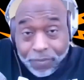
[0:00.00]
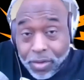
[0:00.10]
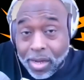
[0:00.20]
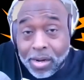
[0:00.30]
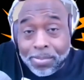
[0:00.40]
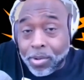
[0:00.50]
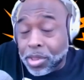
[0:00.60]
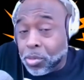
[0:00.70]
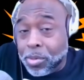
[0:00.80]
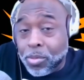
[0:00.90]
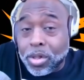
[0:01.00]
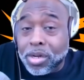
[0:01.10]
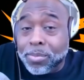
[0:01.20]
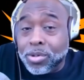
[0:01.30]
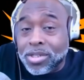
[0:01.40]
If you got to appoint 3 more
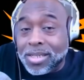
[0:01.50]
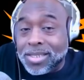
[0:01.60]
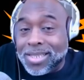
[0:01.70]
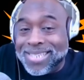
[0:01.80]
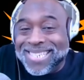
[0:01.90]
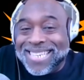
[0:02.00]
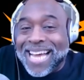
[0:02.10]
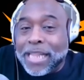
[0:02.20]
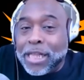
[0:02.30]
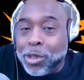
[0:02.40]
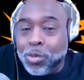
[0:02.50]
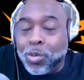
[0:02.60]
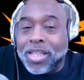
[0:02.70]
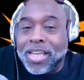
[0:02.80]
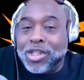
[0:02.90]
liberal justices to dilute
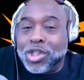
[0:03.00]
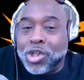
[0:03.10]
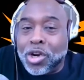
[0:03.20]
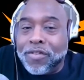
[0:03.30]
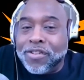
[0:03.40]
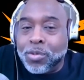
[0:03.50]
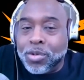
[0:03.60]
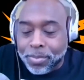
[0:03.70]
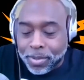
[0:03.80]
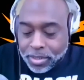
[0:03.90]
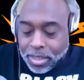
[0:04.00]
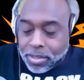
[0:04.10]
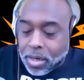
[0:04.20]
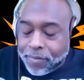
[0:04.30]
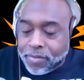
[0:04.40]
what the conservatives will do, because
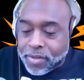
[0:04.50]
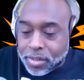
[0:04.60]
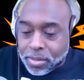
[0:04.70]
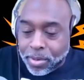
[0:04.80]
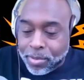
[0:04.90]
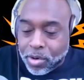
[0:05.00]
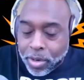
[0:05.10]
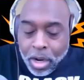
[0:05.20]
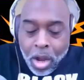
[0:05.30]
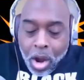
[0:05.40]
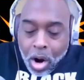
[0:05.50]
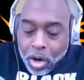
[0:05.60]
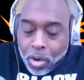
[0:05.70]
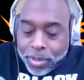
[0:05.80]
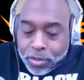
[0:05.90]
conservatives on the Supreme Court
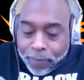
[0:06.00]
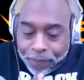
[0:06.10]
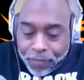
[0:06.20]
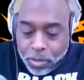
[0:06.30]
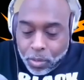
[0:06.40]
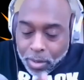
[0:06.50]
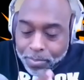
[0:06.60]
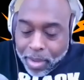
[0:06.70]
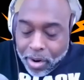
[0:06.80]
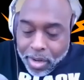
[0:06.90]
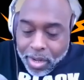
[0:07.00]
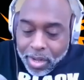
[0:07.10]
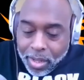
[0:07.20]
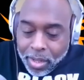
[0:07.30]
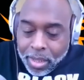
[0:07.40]
are going to view
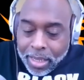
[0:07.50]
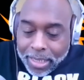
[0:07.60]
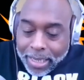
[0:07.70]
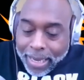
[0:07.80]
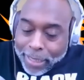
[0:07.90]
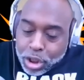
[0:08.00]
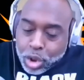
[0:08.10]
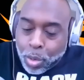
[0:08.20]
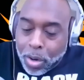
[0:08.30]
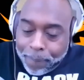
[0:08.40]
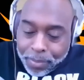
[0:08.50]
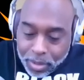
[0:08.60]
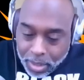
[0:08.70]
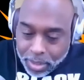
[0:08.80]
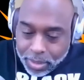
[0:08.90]
America like Trump
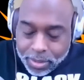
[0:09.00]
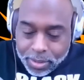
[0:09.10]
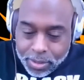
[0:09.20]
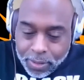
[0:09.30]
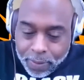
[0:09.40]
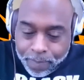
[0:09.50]
does